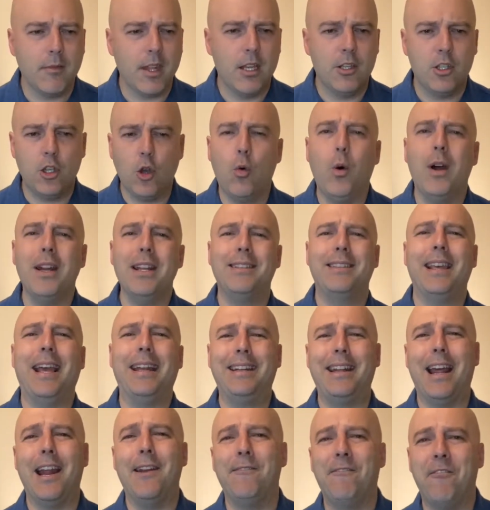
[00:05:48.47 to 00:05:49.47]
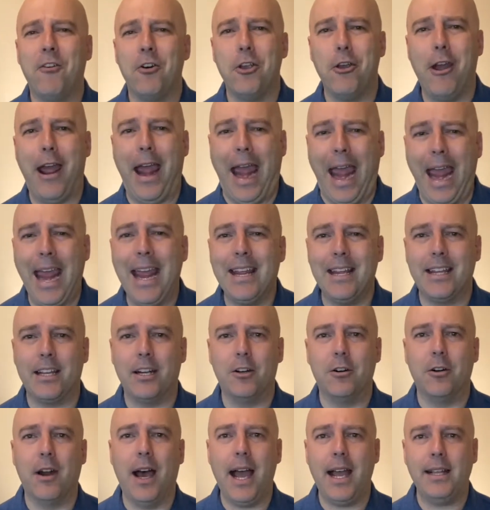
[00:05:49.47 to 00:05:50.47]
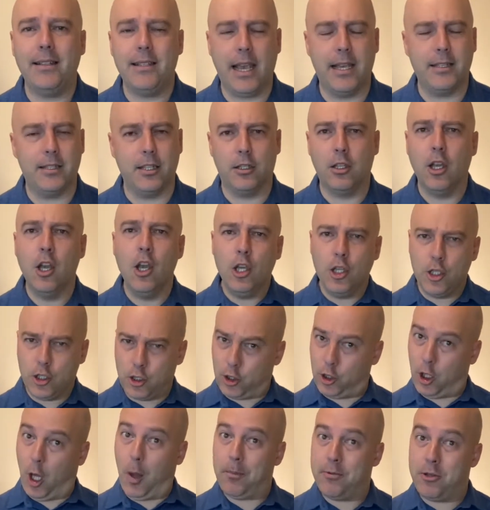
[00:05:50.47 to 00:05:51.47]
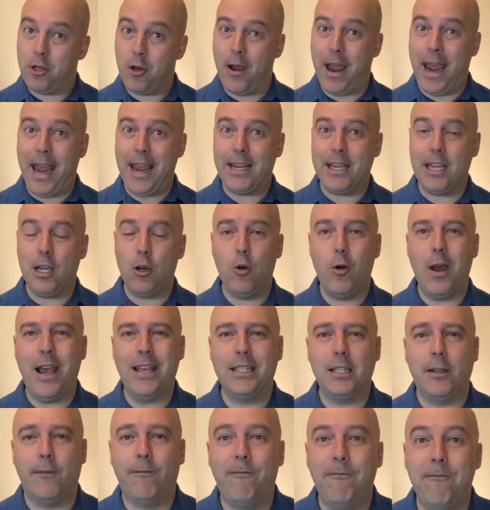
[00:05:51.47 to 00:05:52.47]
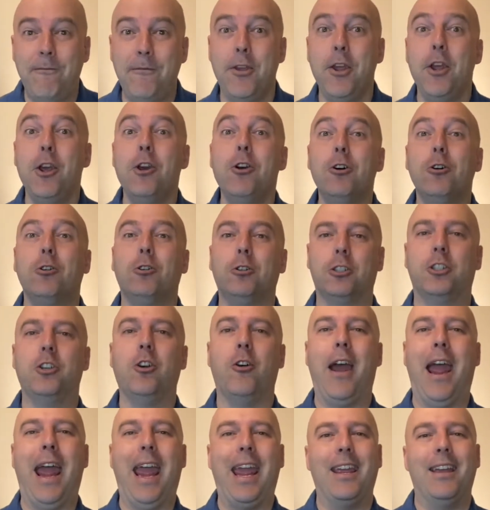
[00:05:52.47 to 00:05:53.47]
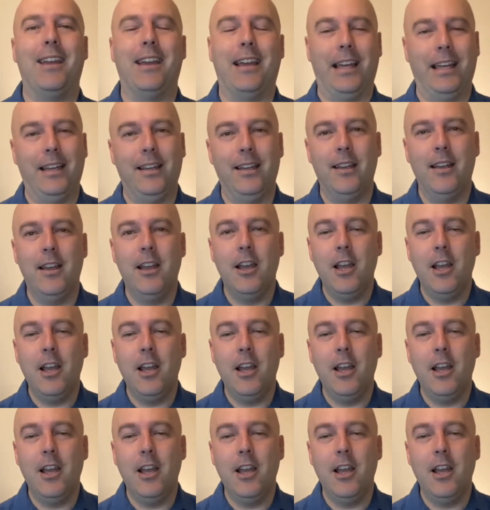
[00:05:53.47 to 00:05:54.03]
So what has that done for your anger, right? Has it stopped your anger or has it fueled your anger?